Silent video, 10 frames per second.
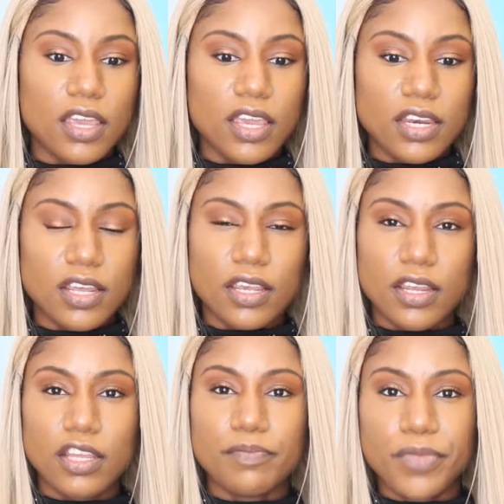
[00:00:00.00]
in
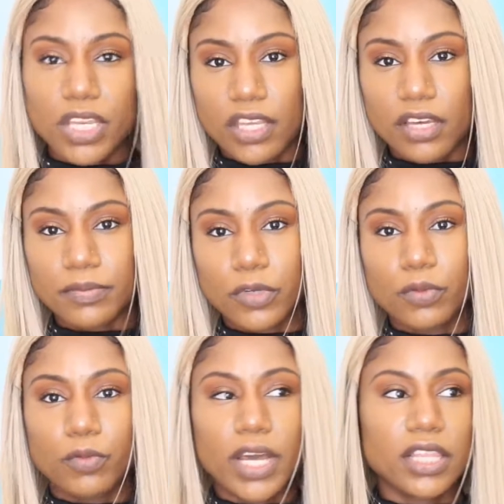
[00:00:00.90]
any medium,
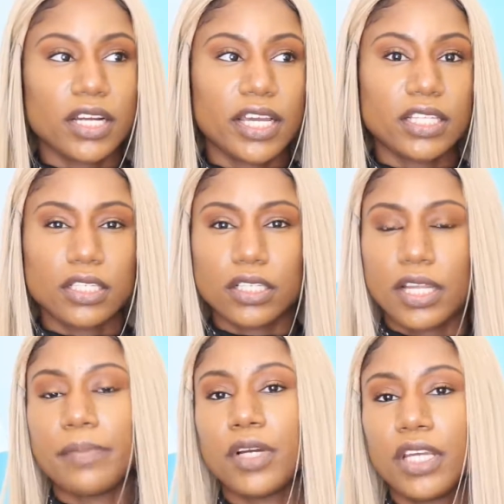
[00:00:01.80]
whether it's a
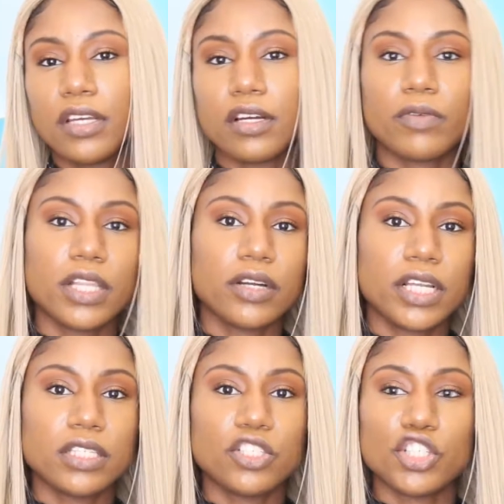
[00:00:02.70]
celebrity or whether
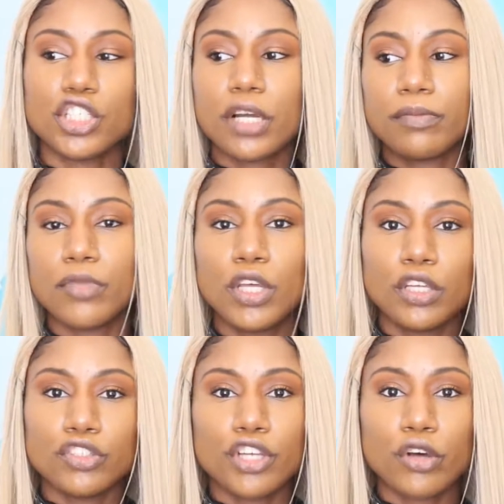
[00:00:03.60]
it's just some
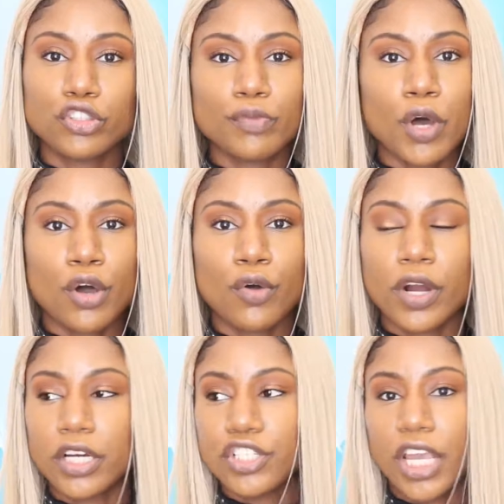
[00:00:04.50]
Joe Schmo
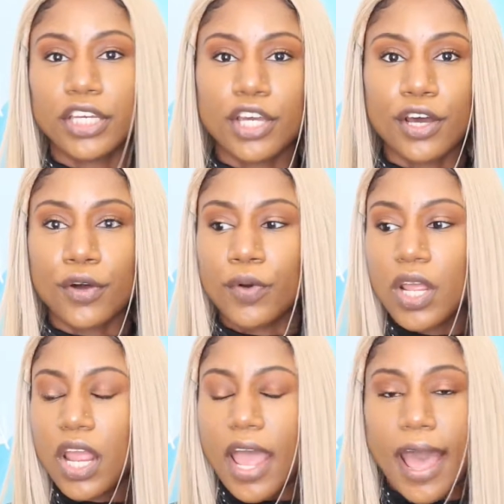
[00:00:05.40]
or Jane
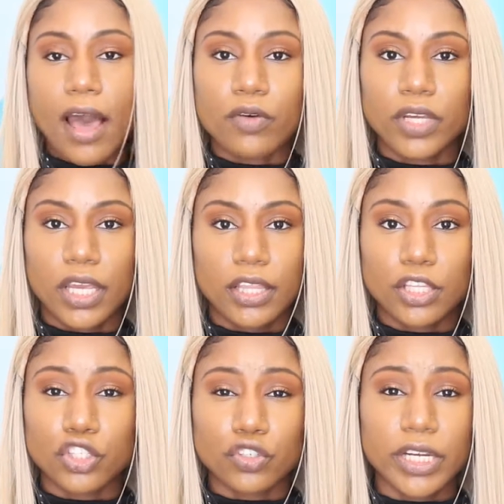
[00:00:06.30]
Doe out
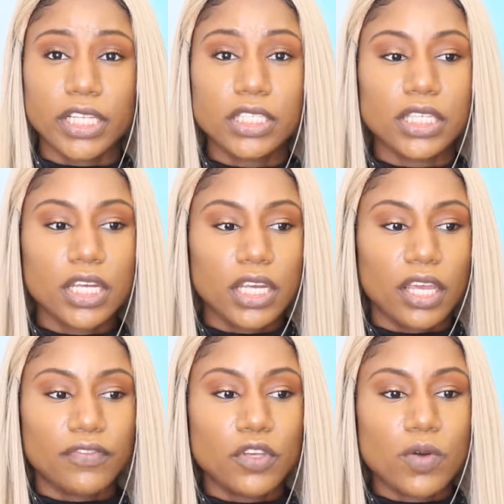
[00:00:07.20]
in the streets,
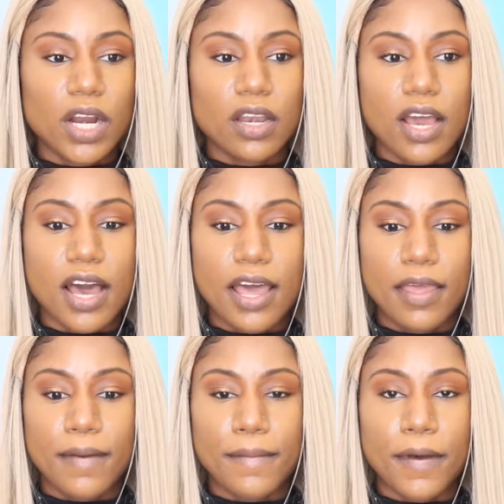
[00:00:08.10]
if you are
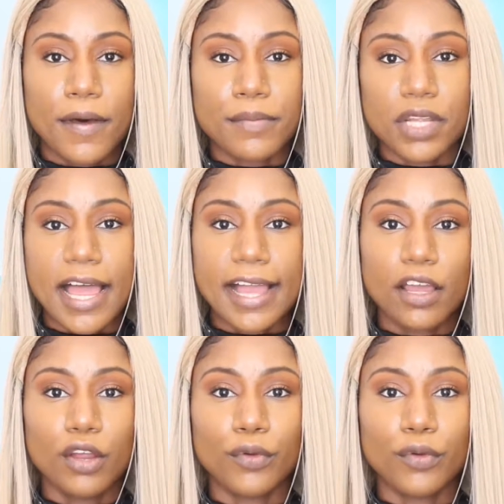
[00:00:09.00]
not a black